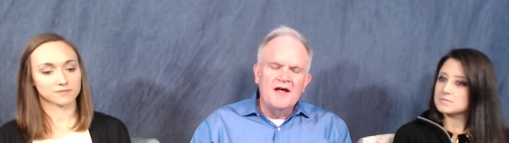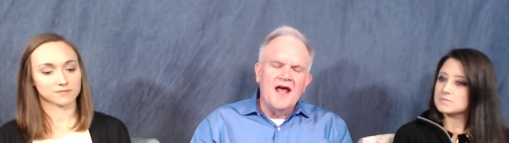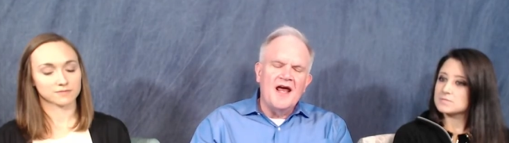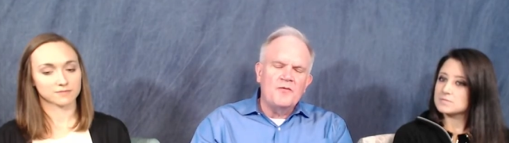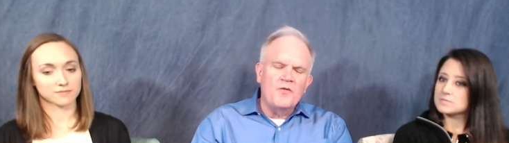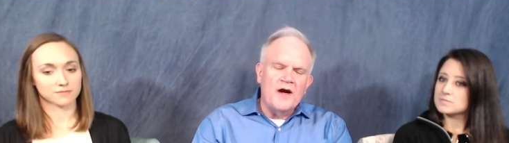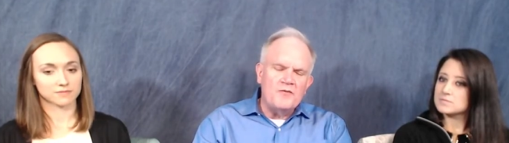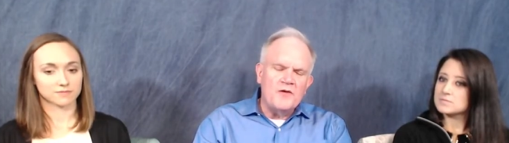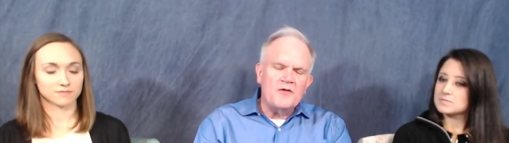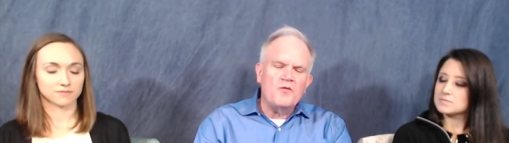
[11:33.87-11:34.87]
Speaker 1: And
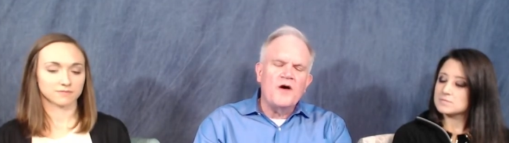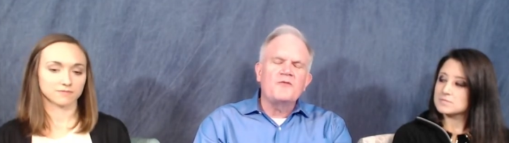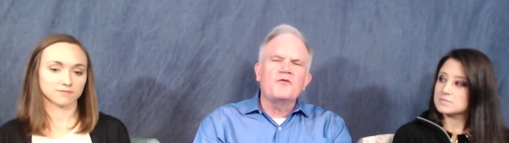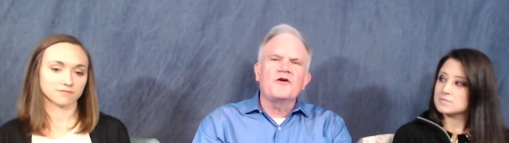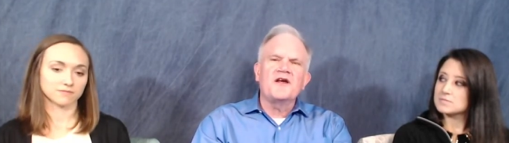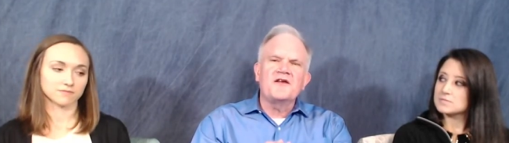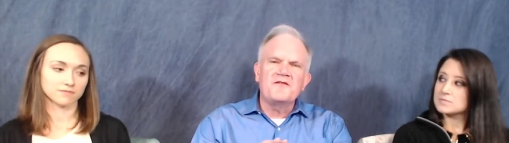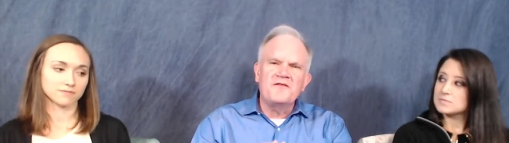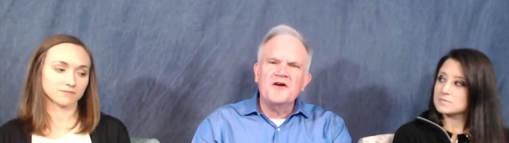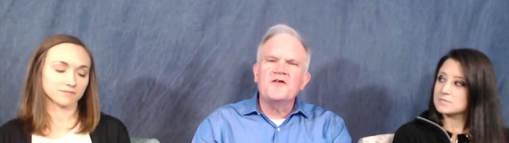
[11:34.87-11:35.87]
when we're in
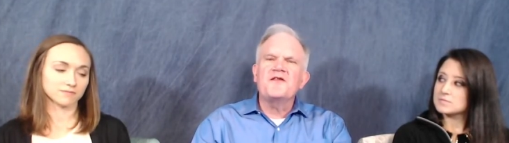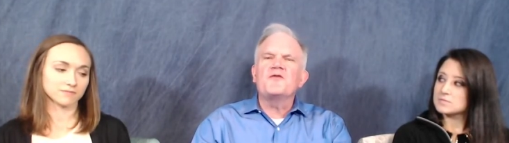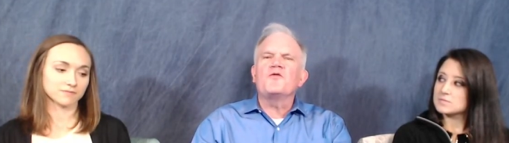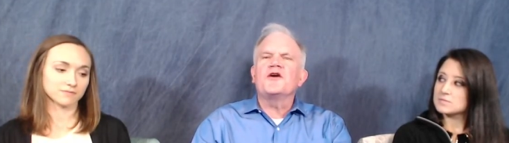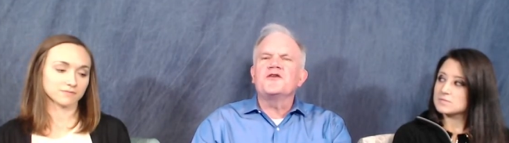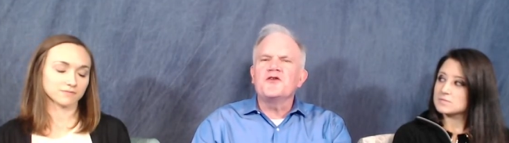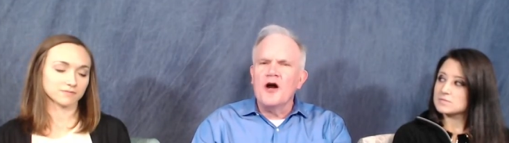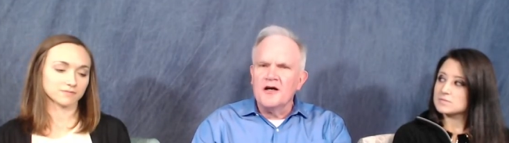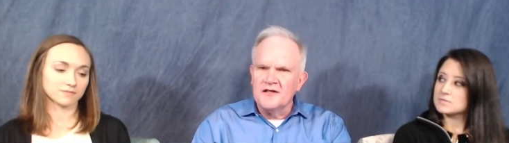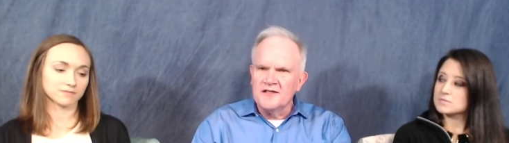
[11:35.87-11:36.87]
fear, then we're in
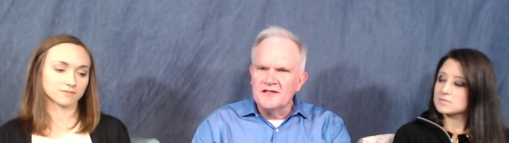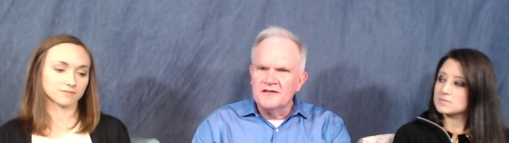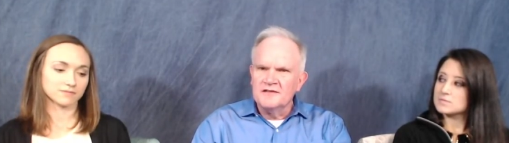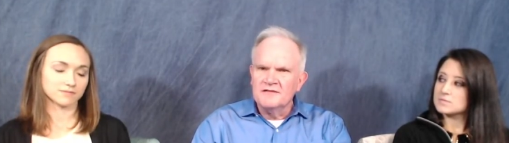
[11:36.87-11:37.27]
darkness.